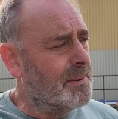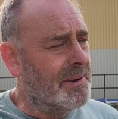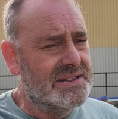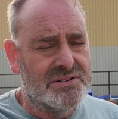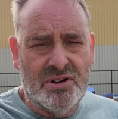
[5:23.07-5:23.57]
It
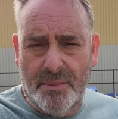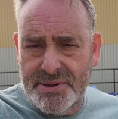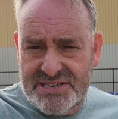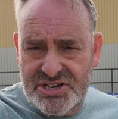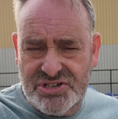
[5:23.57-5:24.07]
depends on
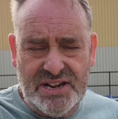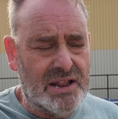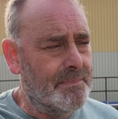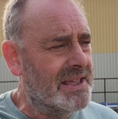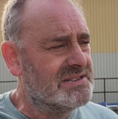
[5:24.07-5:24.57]
competition.
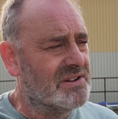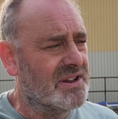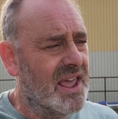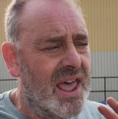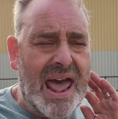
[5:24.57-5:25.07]
It depends
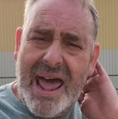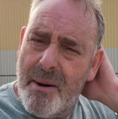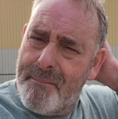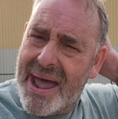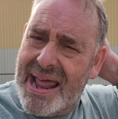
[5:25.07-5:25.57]
on
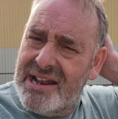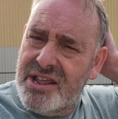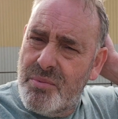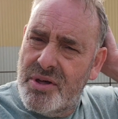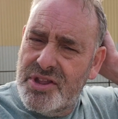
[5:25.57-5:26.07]
how badly
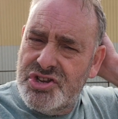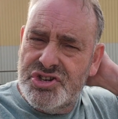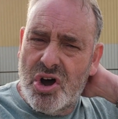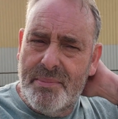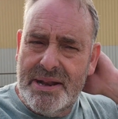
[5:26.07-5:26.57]
you want the
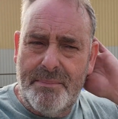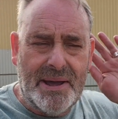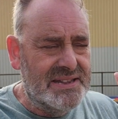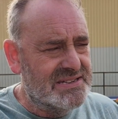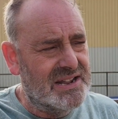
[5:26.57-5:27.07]
job. It
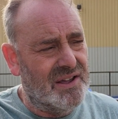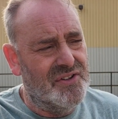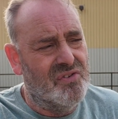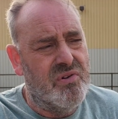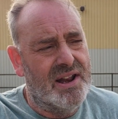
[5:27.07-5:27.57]
depends, you know,
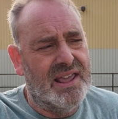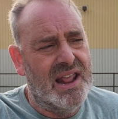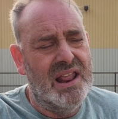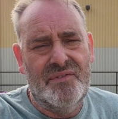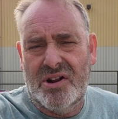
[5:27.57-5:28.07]
if it's running at
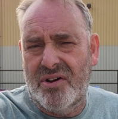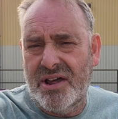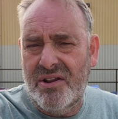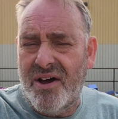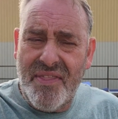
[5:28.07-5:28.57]
11
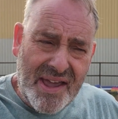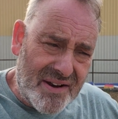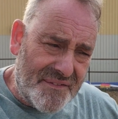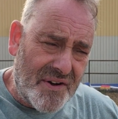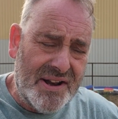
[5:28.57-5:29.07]
o'clock at night, they're
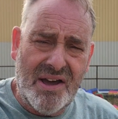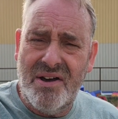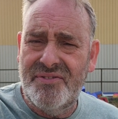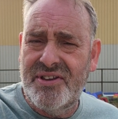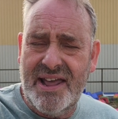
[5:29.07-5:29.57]
going to find it
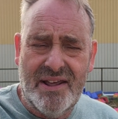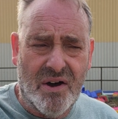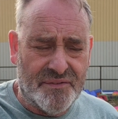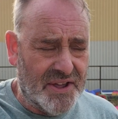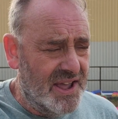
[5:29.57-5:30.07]
hard to get it
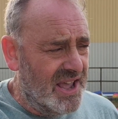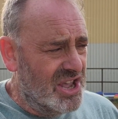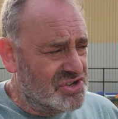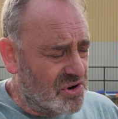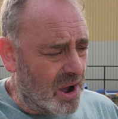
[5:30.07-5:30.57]
off.
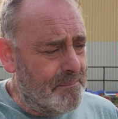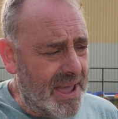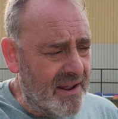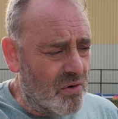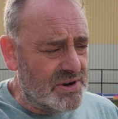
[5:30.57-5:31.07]
So you've got to
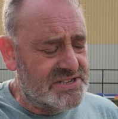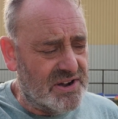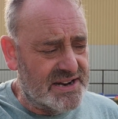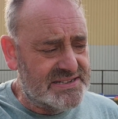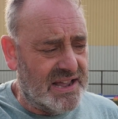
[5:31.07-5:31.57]
bear all this
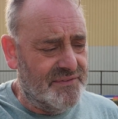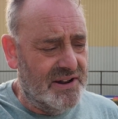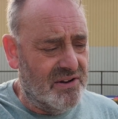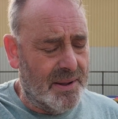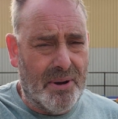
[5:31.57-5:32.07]
kind of stuff
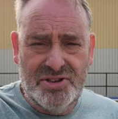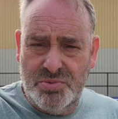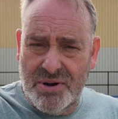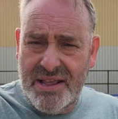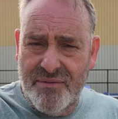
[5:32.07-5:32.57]
in line. But I
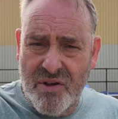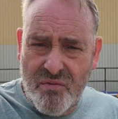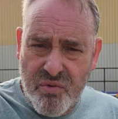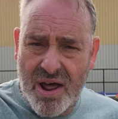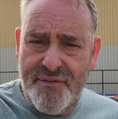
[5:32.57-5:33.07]
just want to give you a
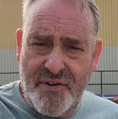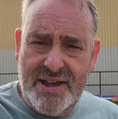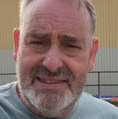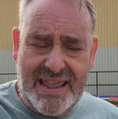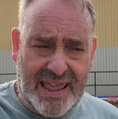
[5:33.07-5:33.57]
rough
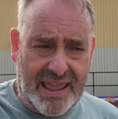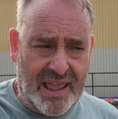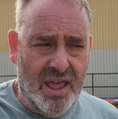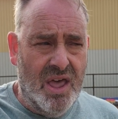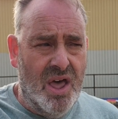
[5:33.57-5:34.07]

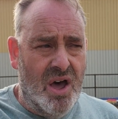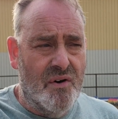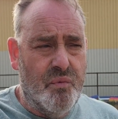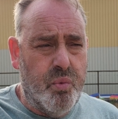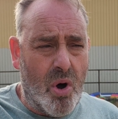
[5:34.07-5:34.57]
idea
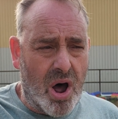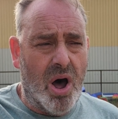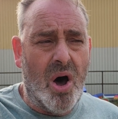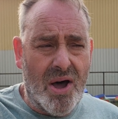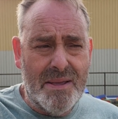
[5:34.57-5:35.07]
of what
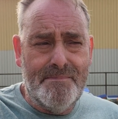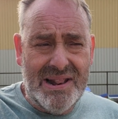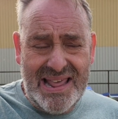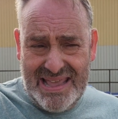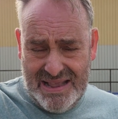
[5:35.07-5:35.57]
I
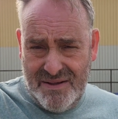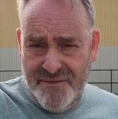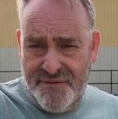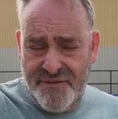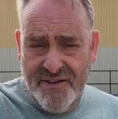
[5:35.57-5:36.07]

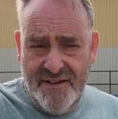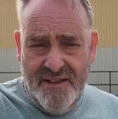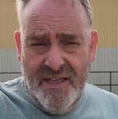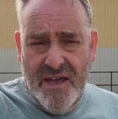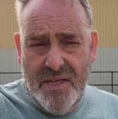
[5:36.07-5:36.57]
believe
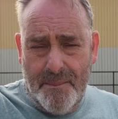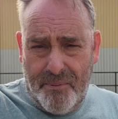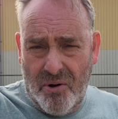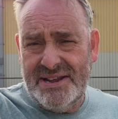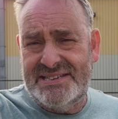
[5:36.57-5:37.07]
are the
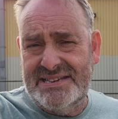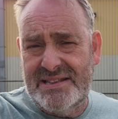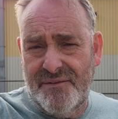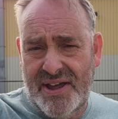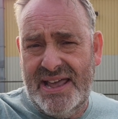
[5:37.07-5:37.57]
prices
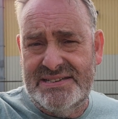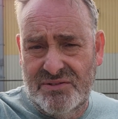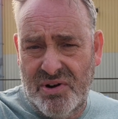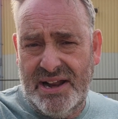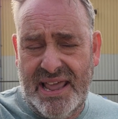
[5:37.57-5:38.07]
that vans
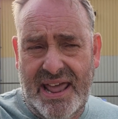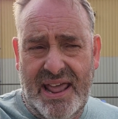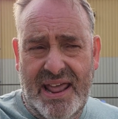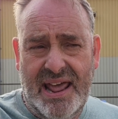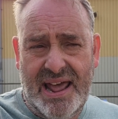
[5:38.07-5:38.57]
are running
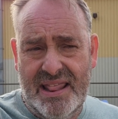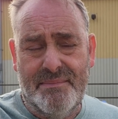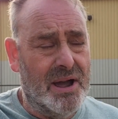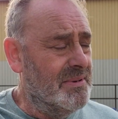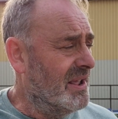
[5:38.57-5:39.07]
at the
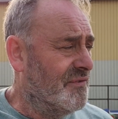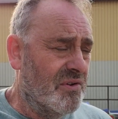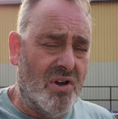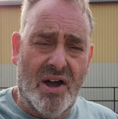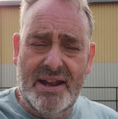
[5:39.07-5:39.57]
moment. If
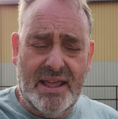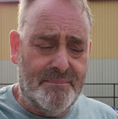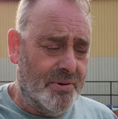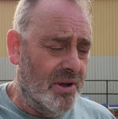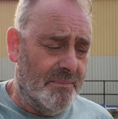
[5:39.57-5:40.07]
you've got any
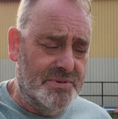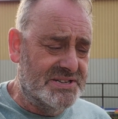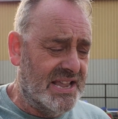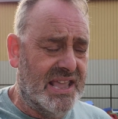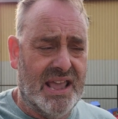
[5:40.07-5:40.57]
input,
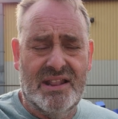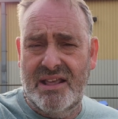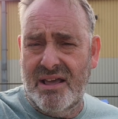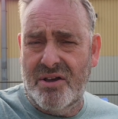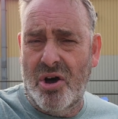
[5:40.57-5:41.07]
stick it in
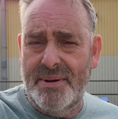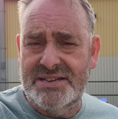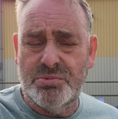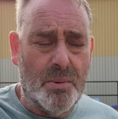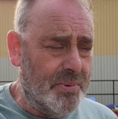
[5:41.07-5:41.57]
the
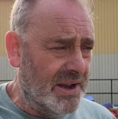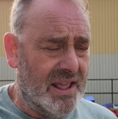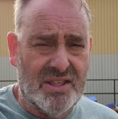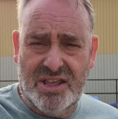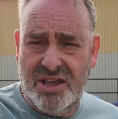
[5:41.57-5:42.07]
comments. We'll put it
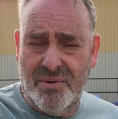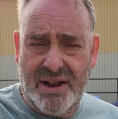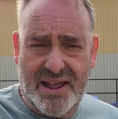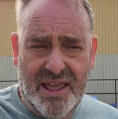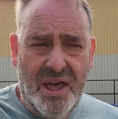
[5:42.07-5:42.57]
in the
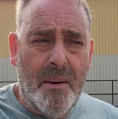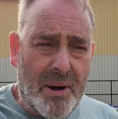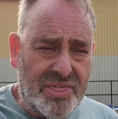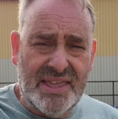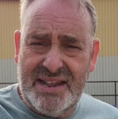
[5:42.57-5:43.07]
Q&A,
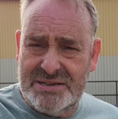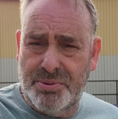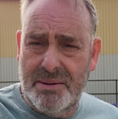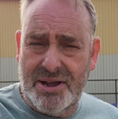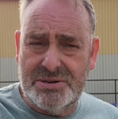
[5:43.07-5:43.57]
but I think that's
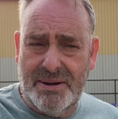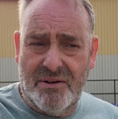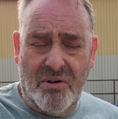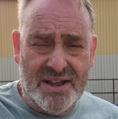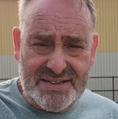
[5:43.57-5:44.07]
pretty much
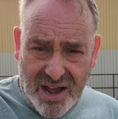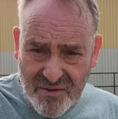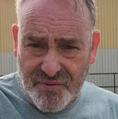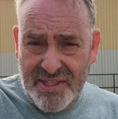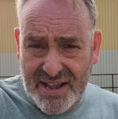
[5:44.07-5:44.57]
about right. So
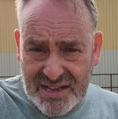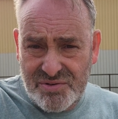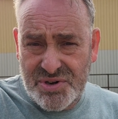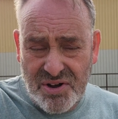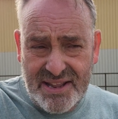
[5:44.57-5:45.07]
hopefully that
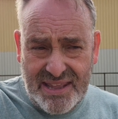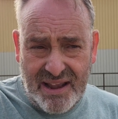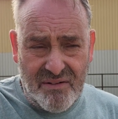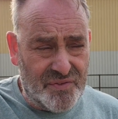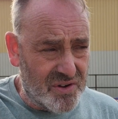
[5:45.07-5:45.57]
gives you an
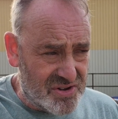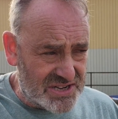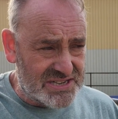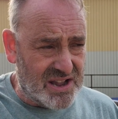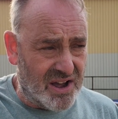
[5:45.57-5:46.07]
idea. If you
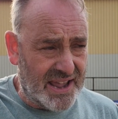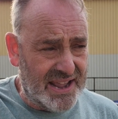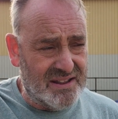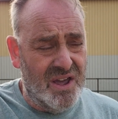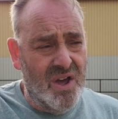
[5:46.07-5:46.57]
just
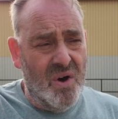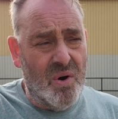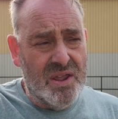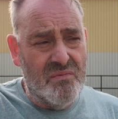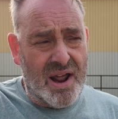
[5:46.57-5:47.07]
started
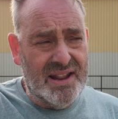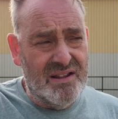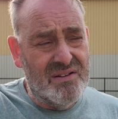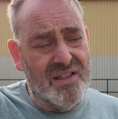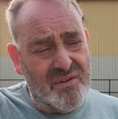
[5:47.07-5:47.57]
or you're
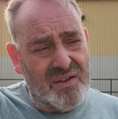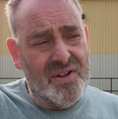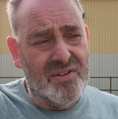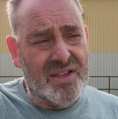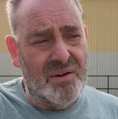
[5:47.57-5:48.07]
running, you'll give
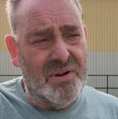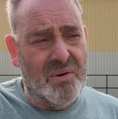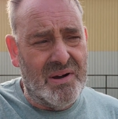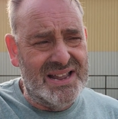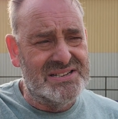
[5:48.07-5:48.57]
you an idea, go,
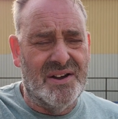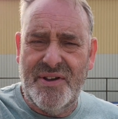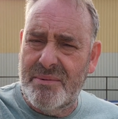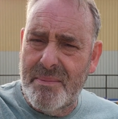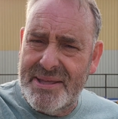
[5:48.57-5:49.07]
well, actually I
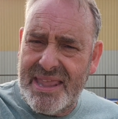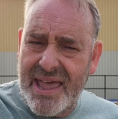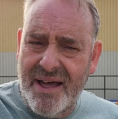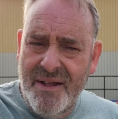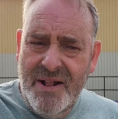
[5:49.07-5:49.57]
think I'm a bit
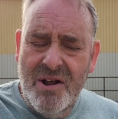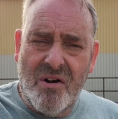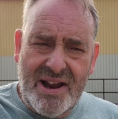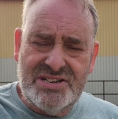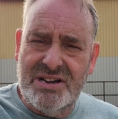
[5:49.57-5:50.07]
dear,
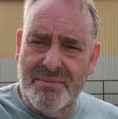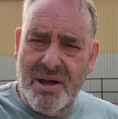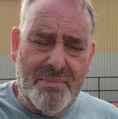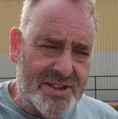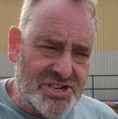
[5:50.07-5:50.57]
or actually I'm
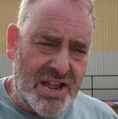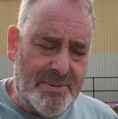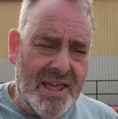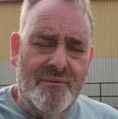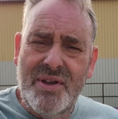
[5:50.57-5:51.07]
a bit
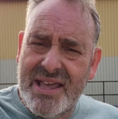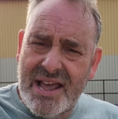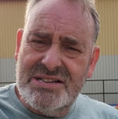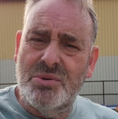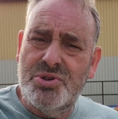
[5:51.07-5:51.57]
cheap. If we
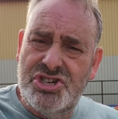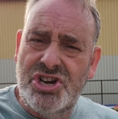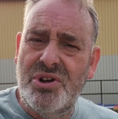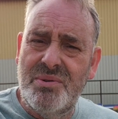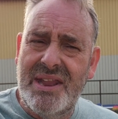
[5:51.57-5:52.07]
get us all
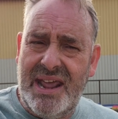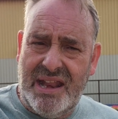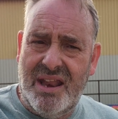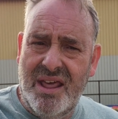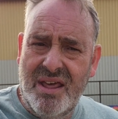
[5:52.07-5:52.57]
tuned
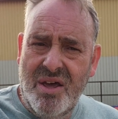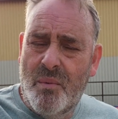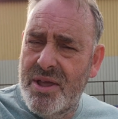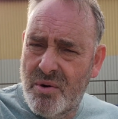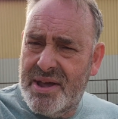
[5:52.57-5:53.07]
in,
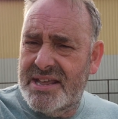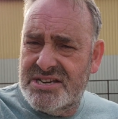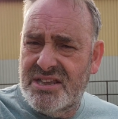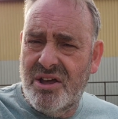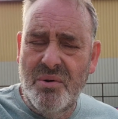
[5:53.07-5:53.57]
we all get
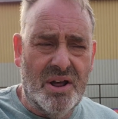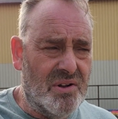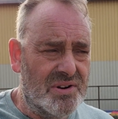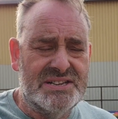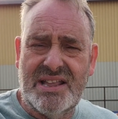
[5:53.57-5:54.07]
to do an
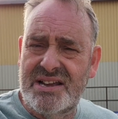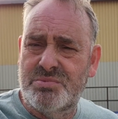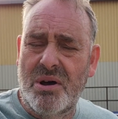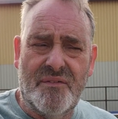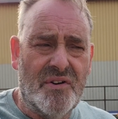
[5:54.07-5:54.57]
honest
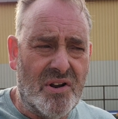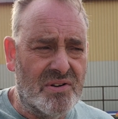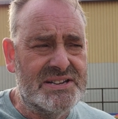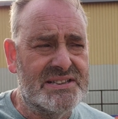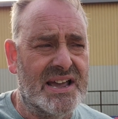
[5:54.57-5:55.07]
day's work for an
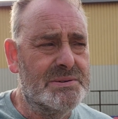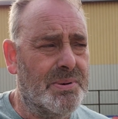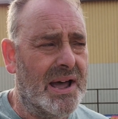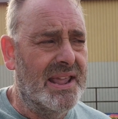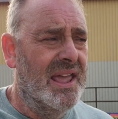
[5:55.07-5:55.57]
honest day's
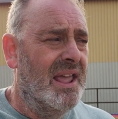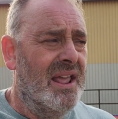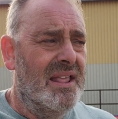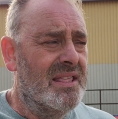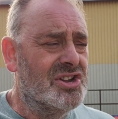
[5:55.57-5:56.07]
pay.
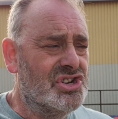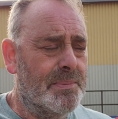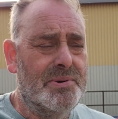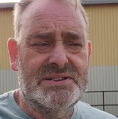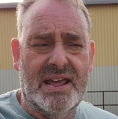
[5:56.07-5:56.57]
The
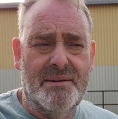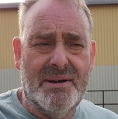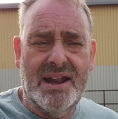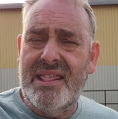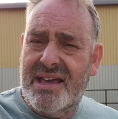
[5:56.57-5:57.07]
shippers get the
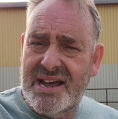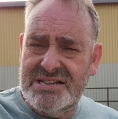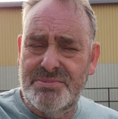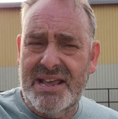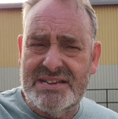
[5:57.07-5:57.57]
money, the
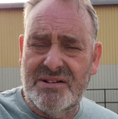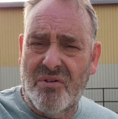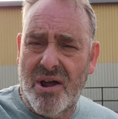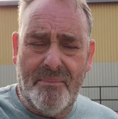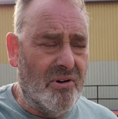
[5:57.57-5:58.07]
customer gets the
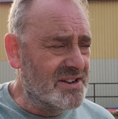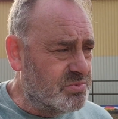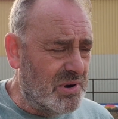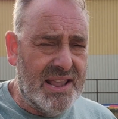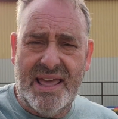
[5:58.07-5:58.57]
right
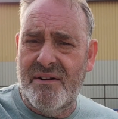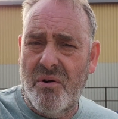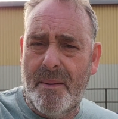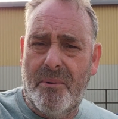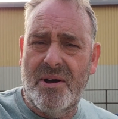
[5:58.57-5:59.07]
price, we get the
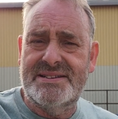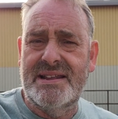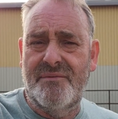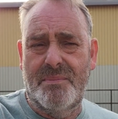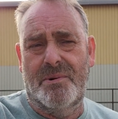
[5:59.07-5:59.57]
right price,
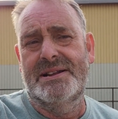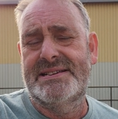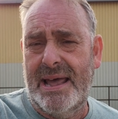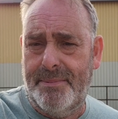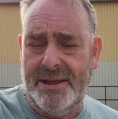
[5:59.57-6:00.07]
and
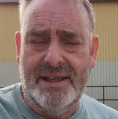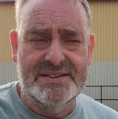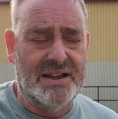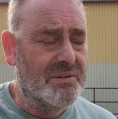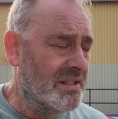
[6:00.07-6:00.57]
everybody's happy.
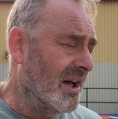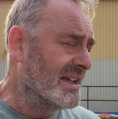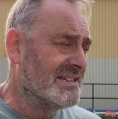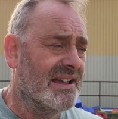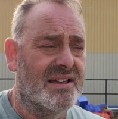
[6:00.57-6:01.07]
So like
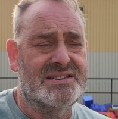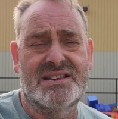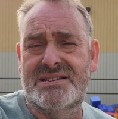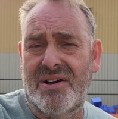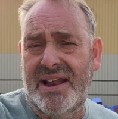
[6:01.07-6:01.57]
I say, it's
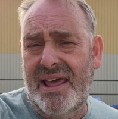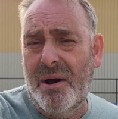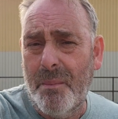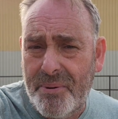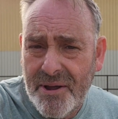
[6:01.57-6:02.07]
designed to
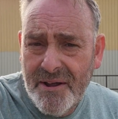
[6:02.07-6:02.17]
help.